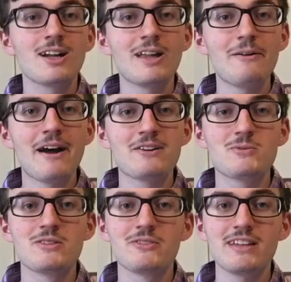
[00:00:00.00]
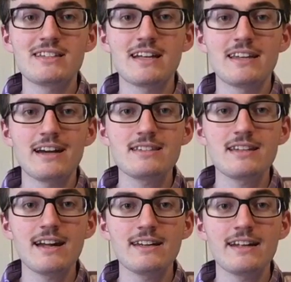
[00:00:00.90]
Clownhouse was released in
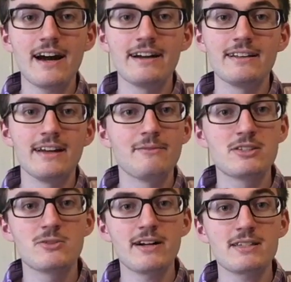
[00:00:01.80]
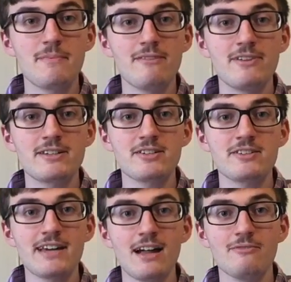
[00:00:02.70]
1989 and was directed by Victor
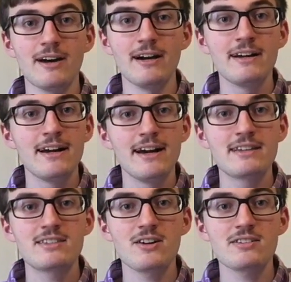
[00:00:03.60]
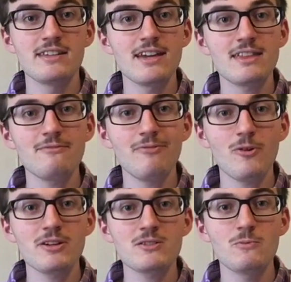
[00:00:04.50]
Salva. It stars Nathan
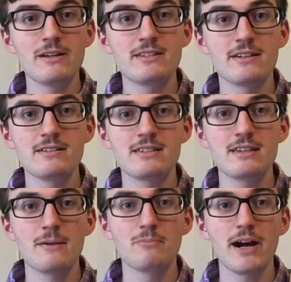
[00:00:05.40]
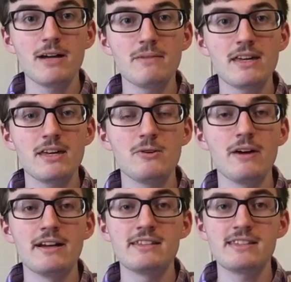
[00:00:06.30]
Forrest Winters, Brian
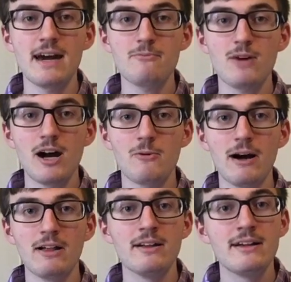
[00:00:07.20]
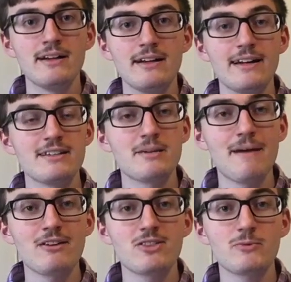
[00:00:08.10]
McHugh, and Sam Rockwell, and is
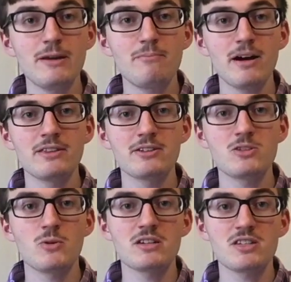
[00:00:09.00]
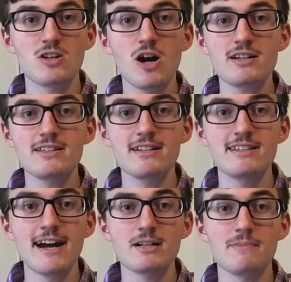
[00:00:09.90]
about three brothers who are stalked and
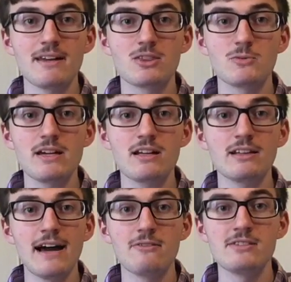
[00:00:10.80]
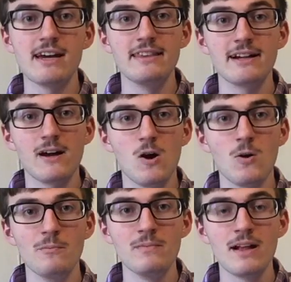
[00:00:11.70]
attacked by three clowns in their
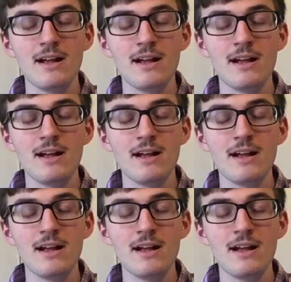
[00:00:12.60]
home.